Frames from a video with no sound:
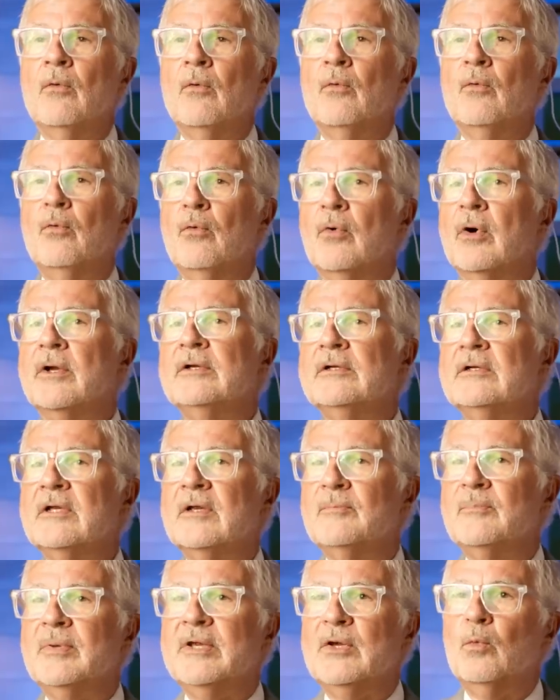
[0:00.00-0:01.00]
Wouldn't
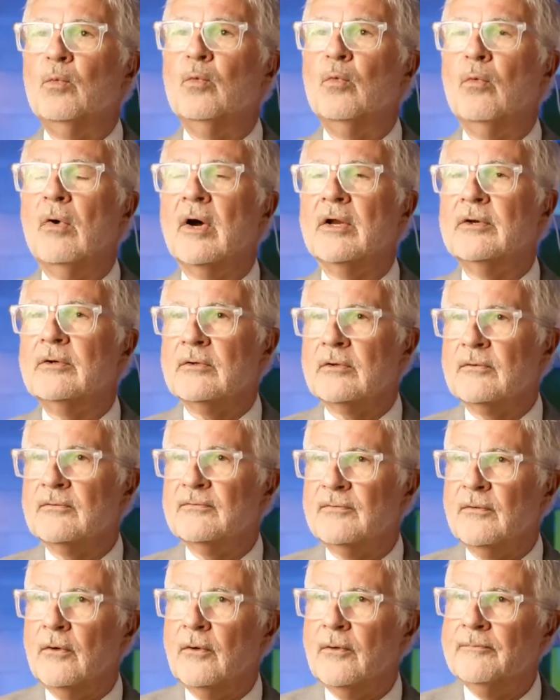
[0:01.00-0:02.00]
it be
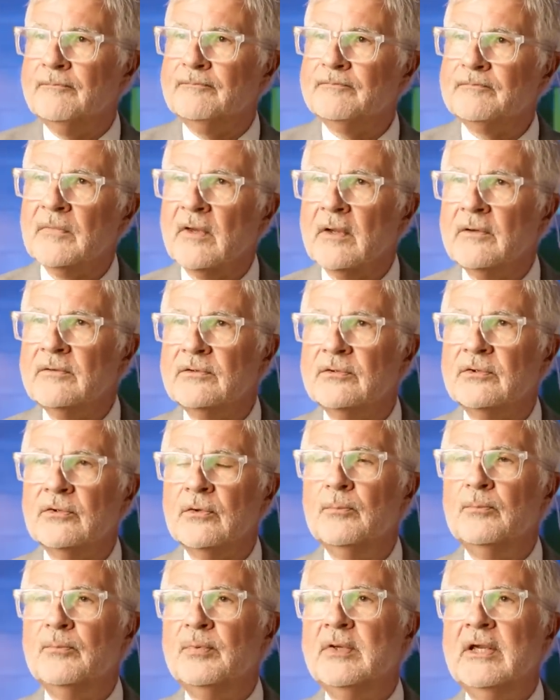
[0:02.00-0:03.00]
wonderful
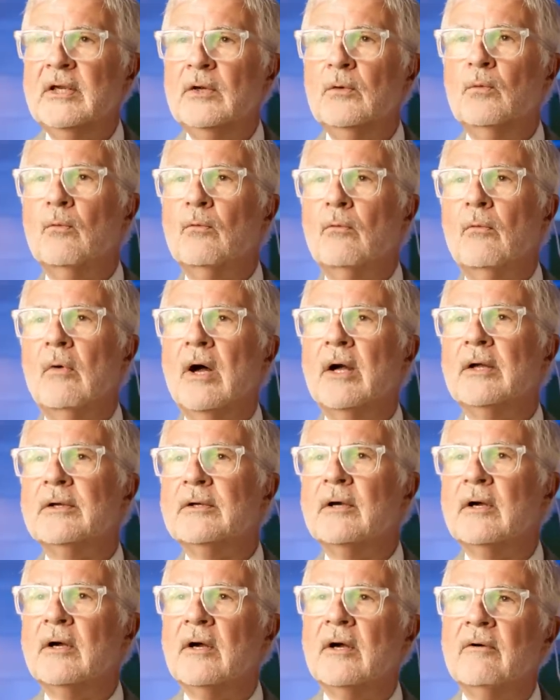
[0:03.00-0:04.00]
to be
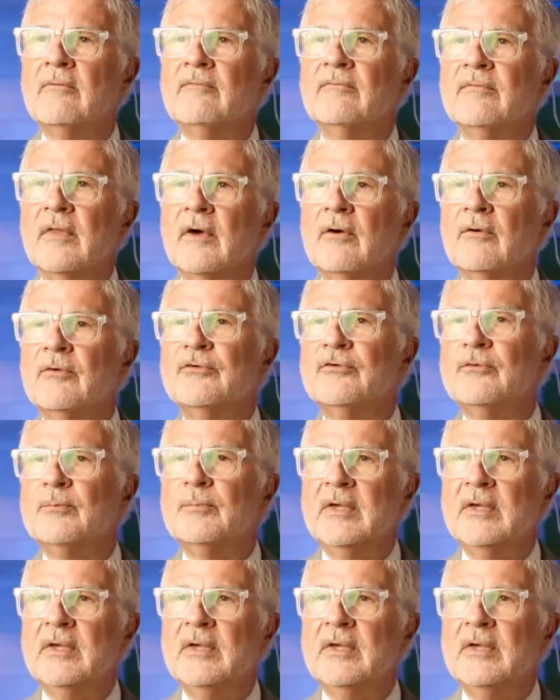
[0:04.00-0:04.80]
one of those